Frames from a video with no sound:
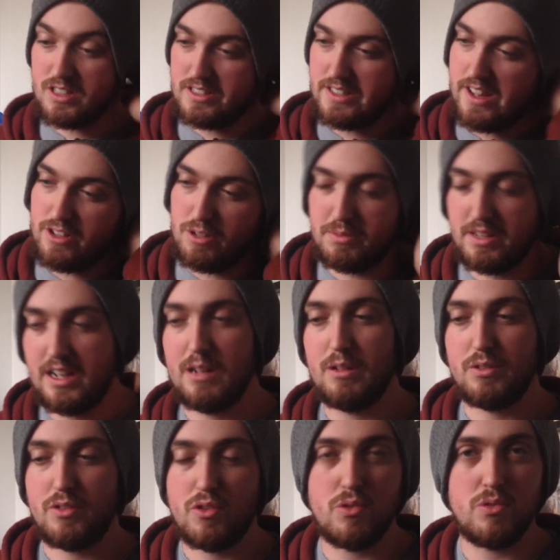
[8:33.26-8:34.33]
of setup that
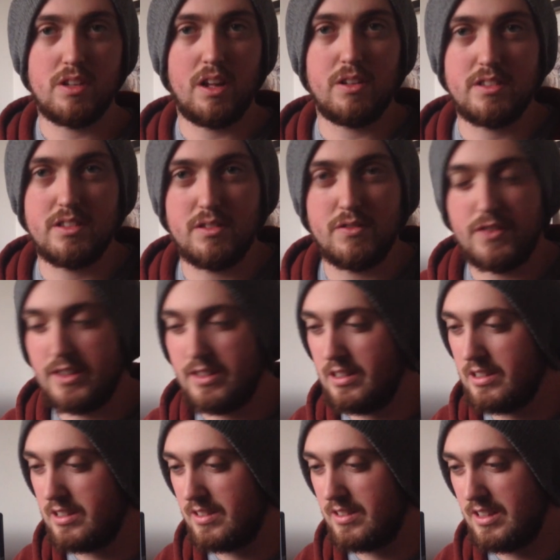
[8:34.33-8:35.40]
I'll use out in the
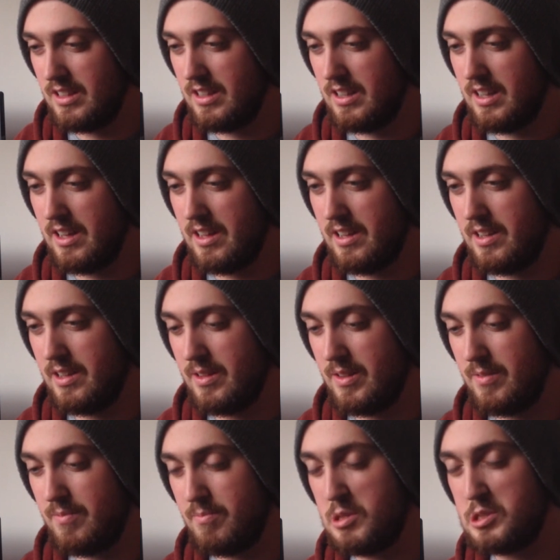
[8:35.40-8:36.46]
field.
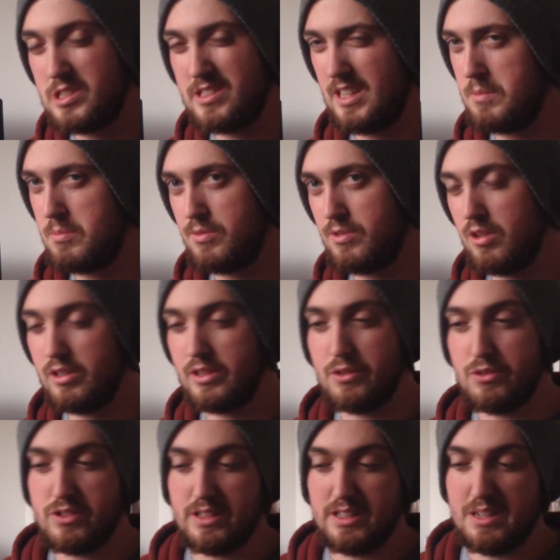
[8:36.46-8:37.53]
Most of the time you're only
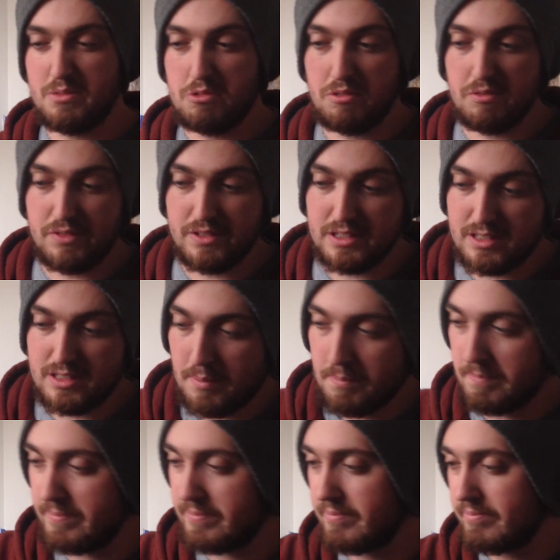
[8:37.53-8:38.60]
using like 1 filter,
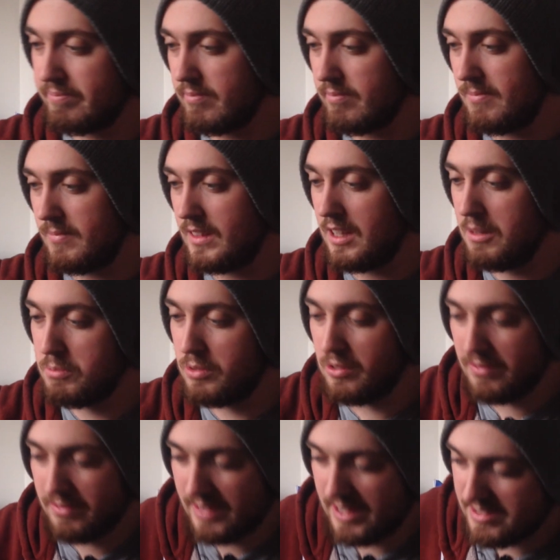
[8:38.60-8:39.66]

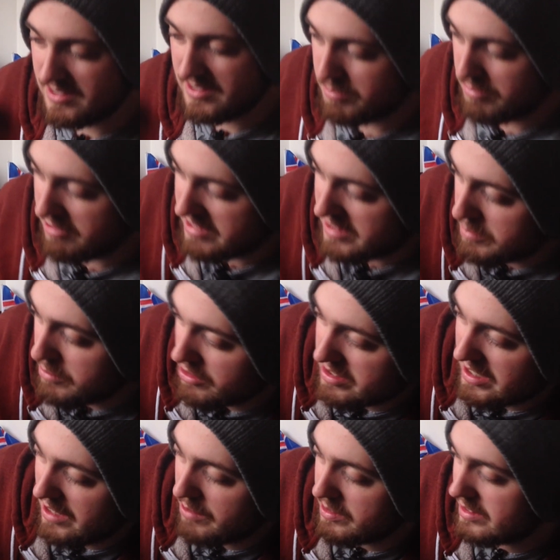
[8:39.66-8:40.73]
but that's pretty much
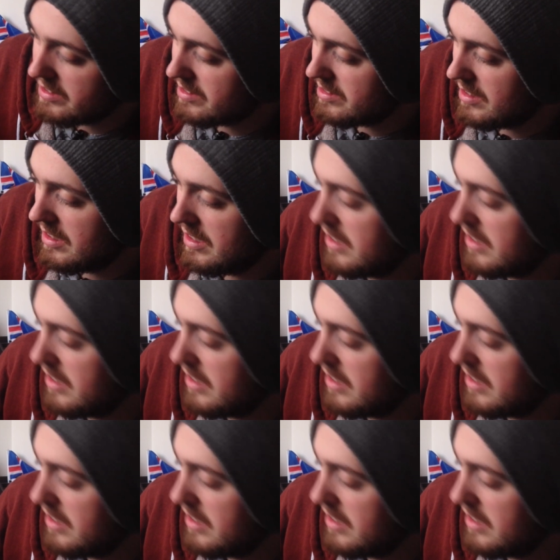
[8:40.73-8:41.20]
how it is.